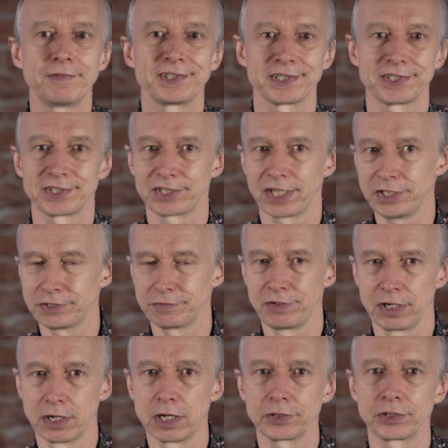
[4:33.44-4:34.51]
is a
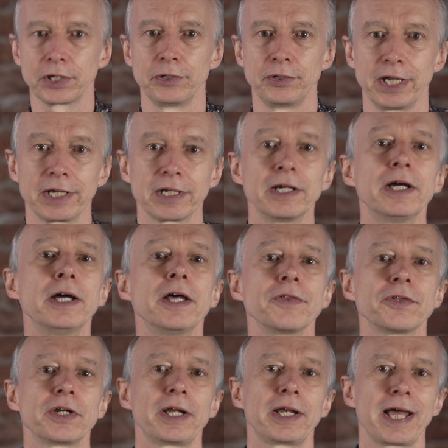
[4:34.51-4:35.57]
state-of-the-art codec
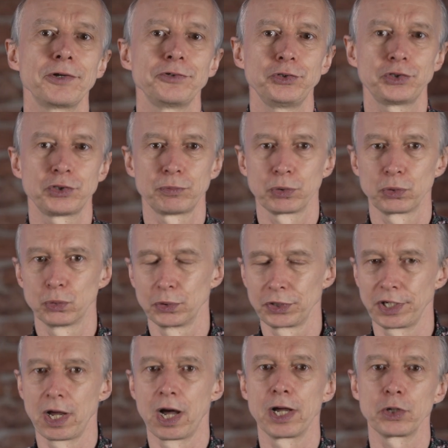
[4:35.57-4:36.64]
that allows you to record
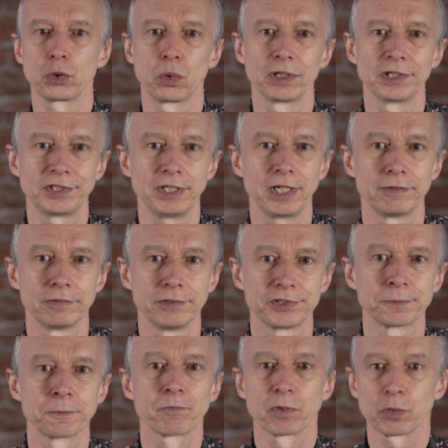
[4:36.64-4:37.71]
at high quality
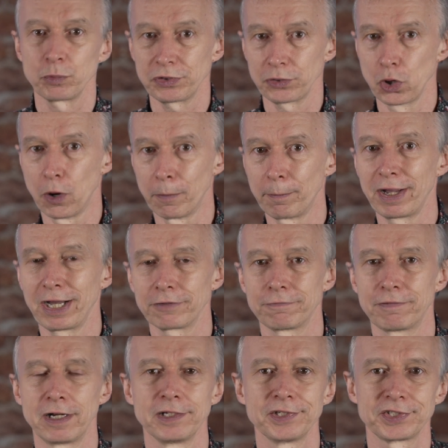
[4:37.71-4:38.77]
levels with compact
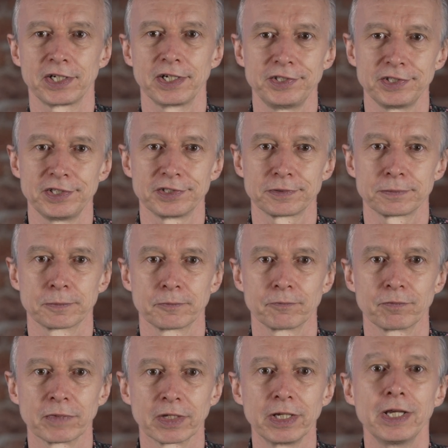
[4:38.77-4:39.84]
file sizes.
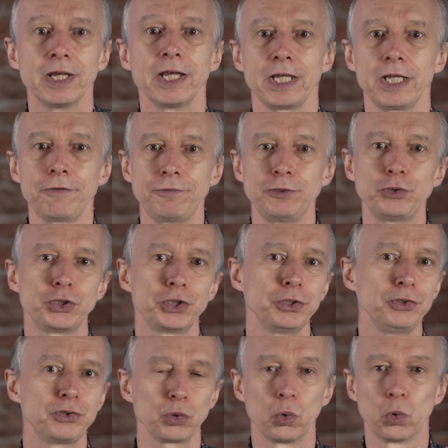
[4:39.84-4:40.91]
If you
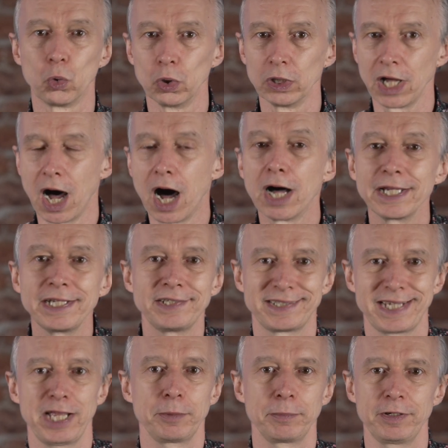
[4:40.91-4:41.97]
choose All I
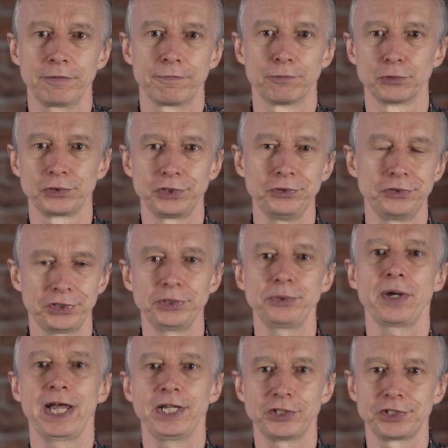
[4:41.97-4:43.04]
10-bit
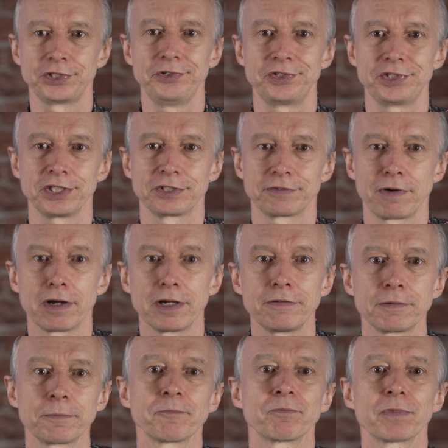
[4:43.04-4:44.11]
422 H.265,
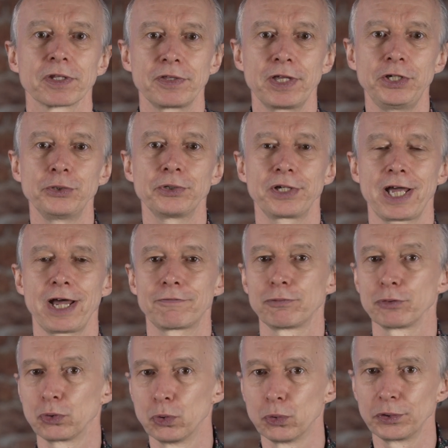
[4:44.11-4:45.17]
then you can have
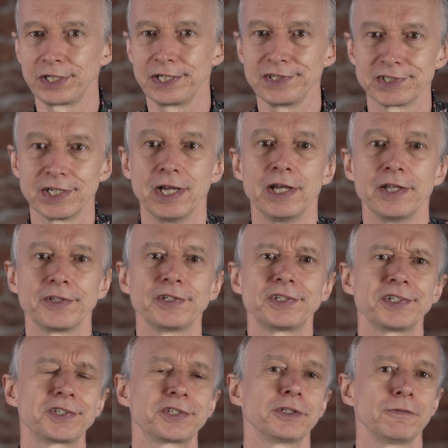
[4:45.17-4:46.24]
recordings that
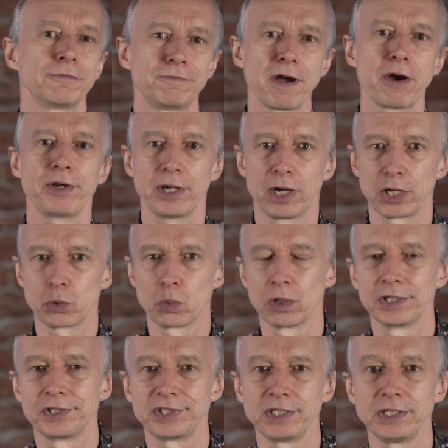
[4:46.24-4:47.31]
are still very high
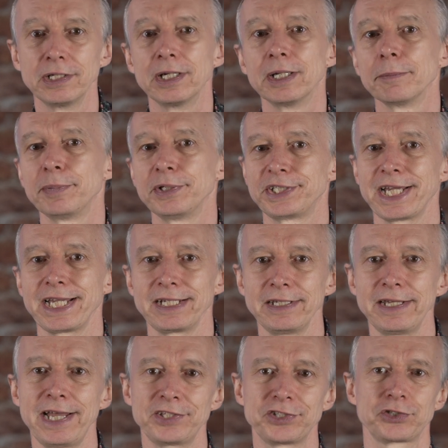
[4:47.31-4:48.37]
quality but take
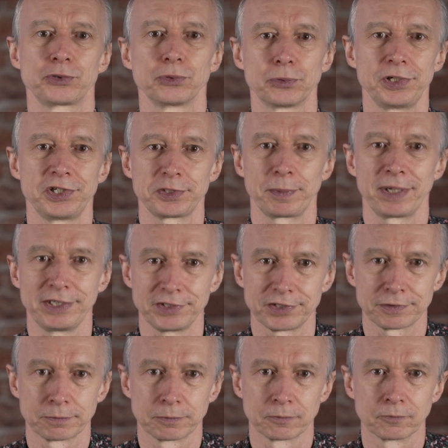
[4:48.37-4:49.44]
less storage
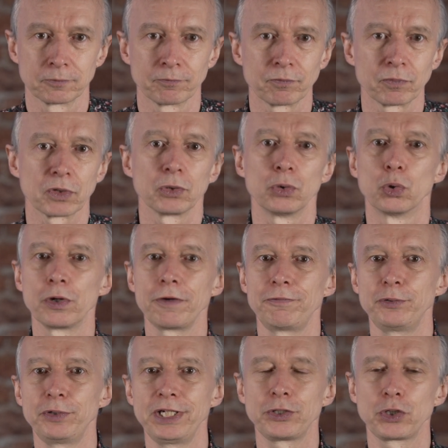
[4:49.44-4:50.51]
space. Or if
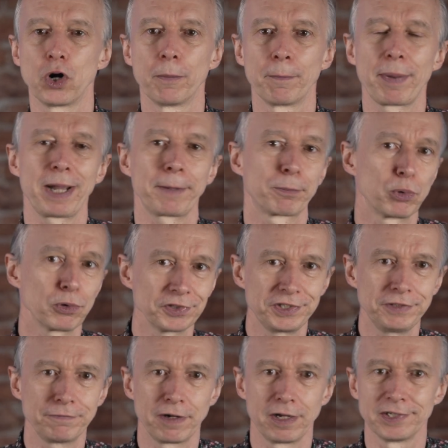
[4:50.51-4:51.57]
you need compact
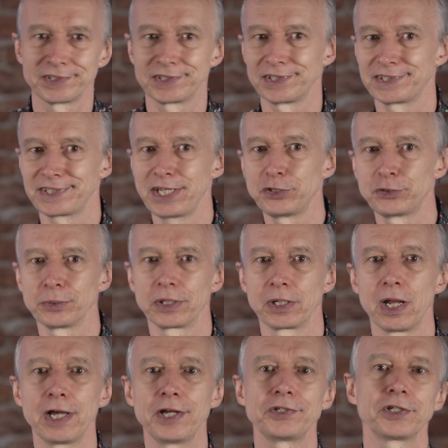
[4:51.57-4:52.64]
proxy files to send to a
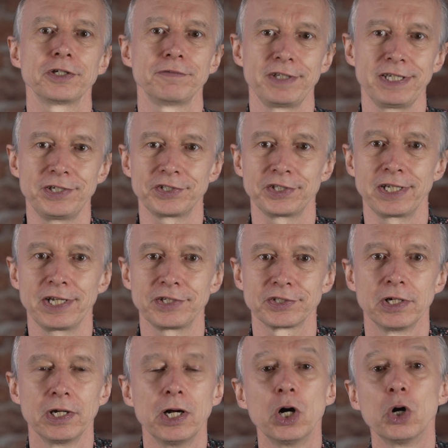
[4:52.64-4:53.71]
client over the internet,
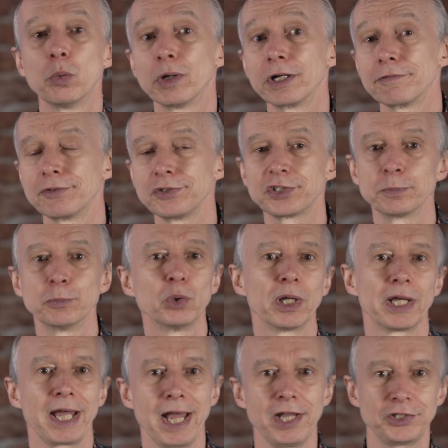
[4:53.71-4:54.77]
one of the
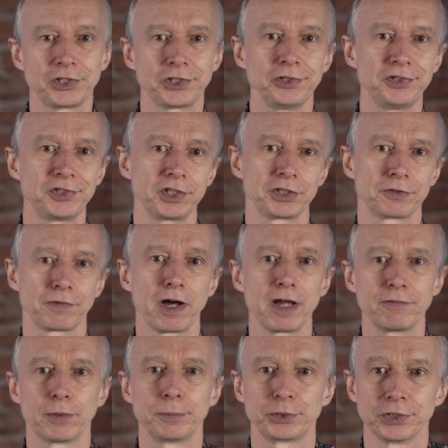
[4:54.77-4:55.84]
smaller
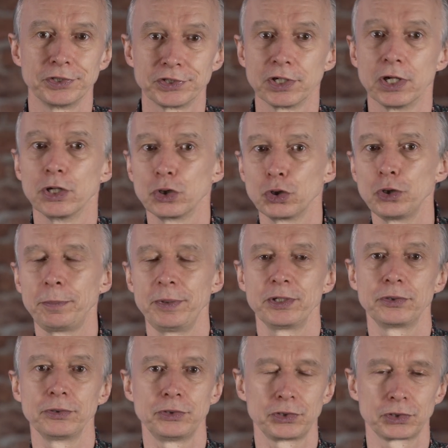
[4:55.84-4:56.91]
H.265 options could be a
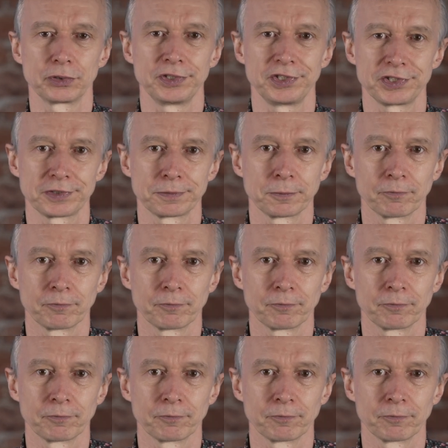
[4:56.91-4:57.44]
good choice.